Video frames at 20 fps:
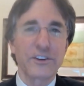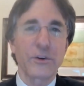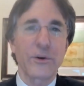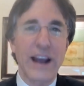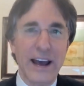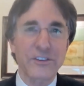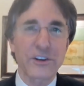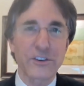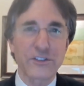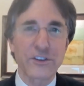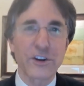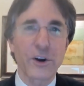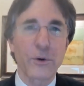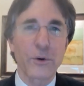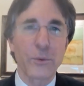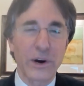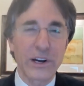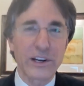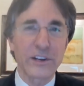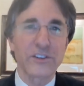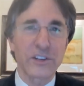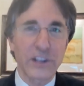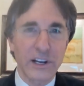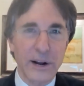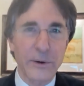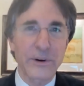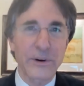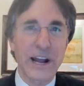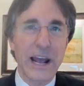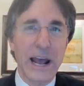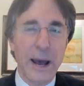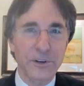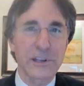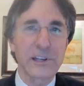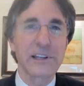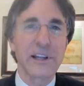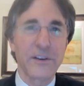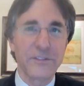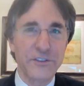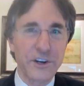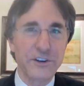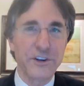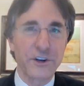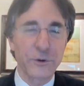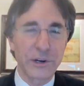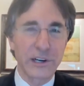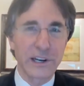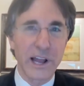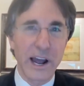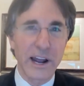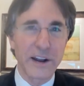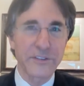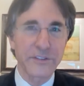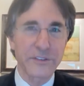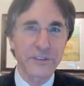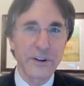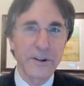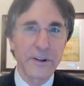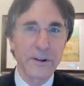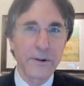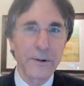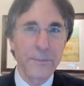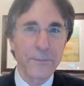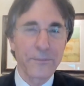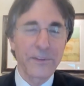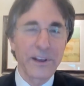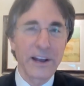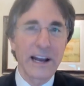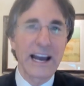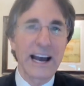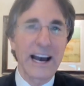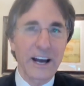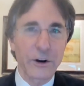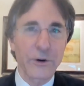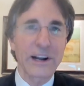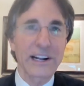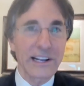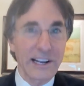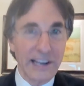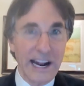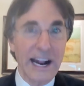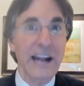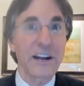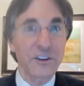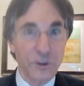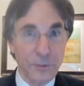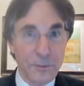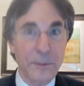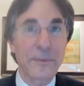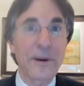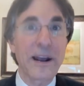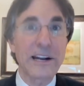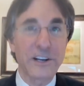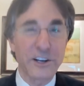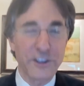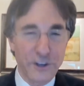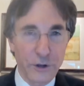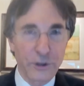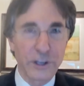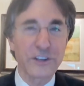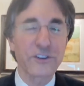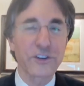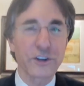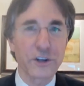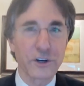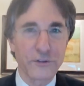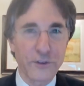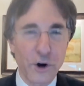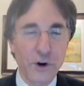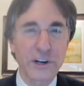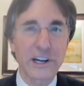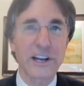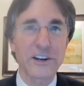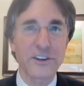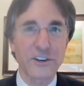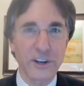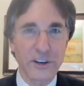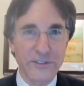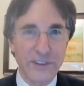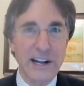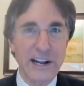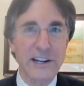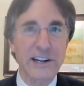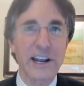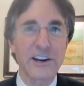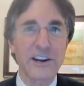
So ask yourself, what is it I would absolutely love to do in life? How do I get handsomely paid to do it so your vocation and